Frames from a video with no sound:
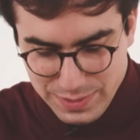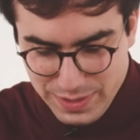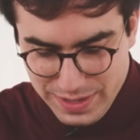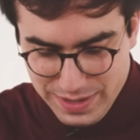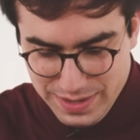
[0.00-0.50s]

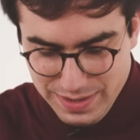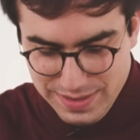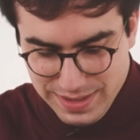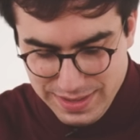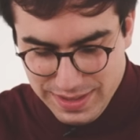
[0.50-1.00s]
29,
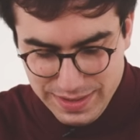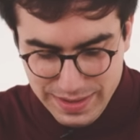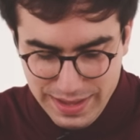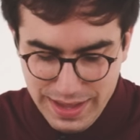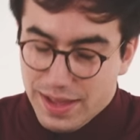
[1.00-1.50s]
30
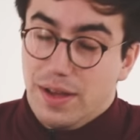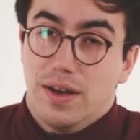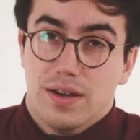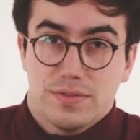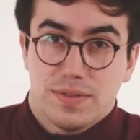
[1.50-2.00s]
and a
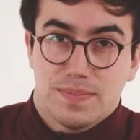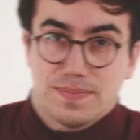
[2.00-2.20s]
half.